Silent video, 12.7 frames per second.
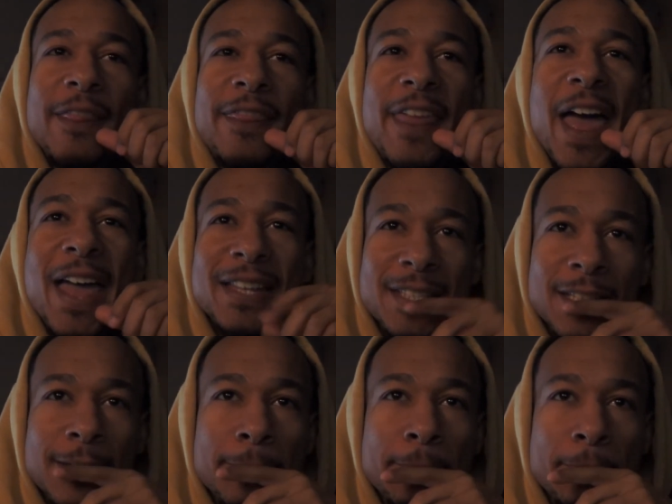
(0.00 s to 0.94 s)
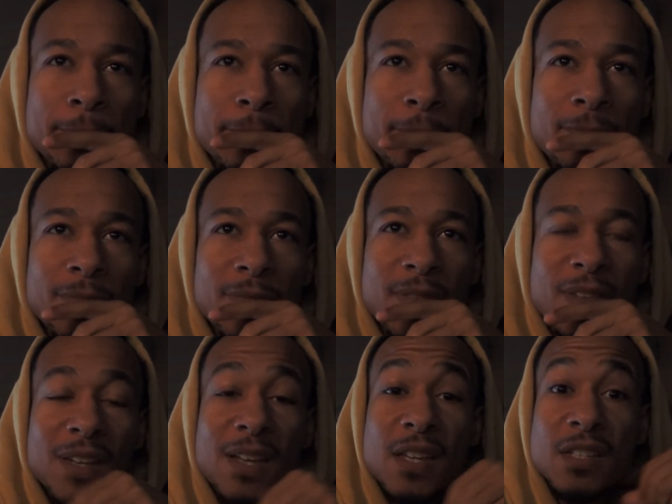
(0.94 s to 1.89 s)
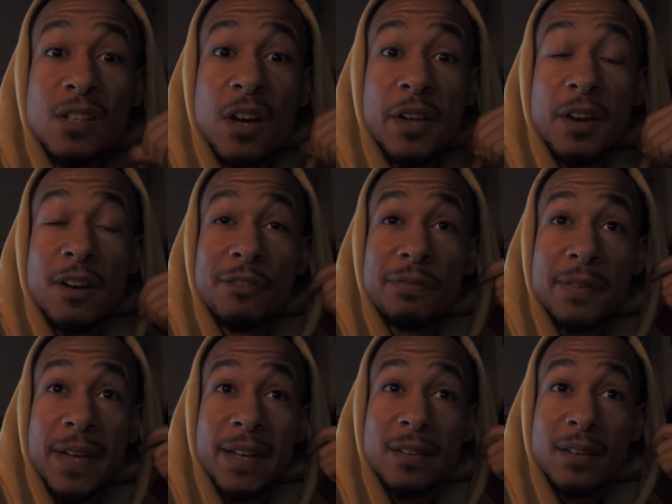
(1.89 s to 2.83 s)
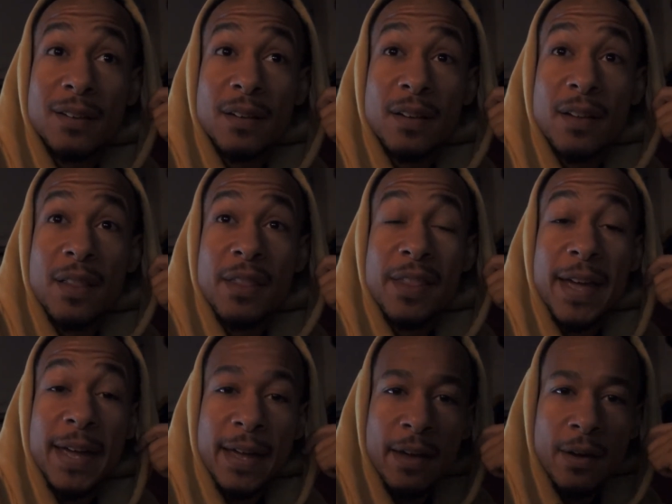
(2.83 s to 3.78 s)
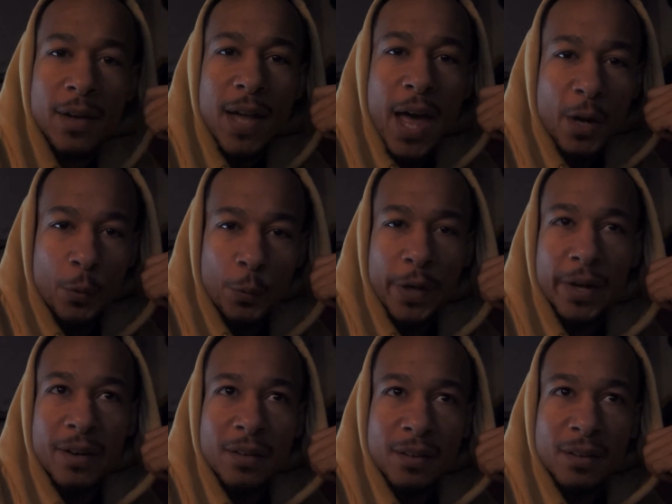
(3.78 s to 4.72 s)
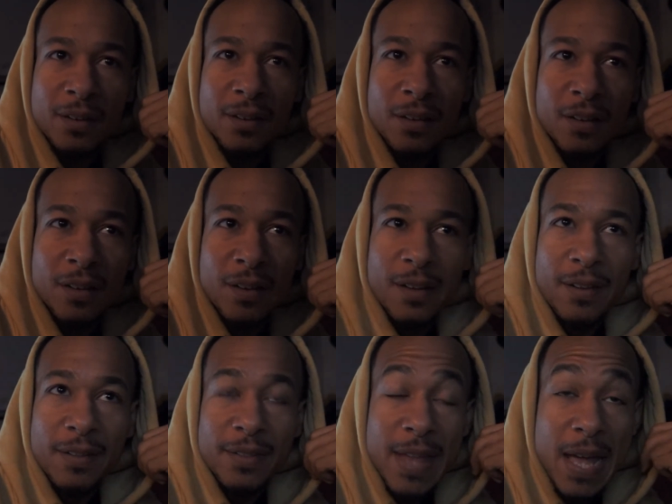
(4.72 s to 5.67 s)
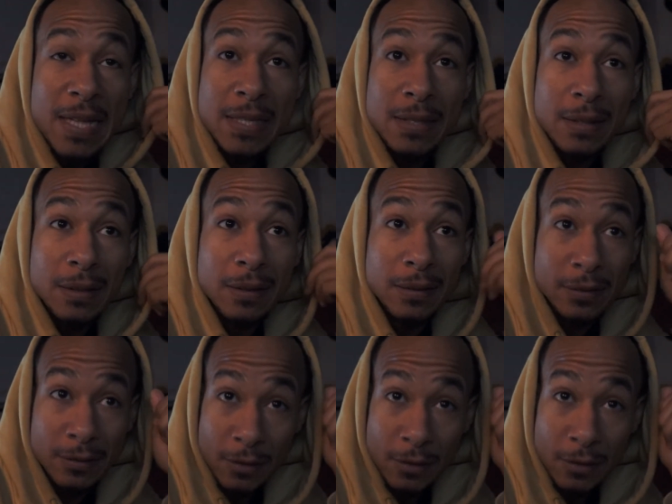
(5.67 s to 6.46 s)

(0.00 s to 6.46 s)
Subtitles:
that is gonna affect the hell out of Rick. That's gonna,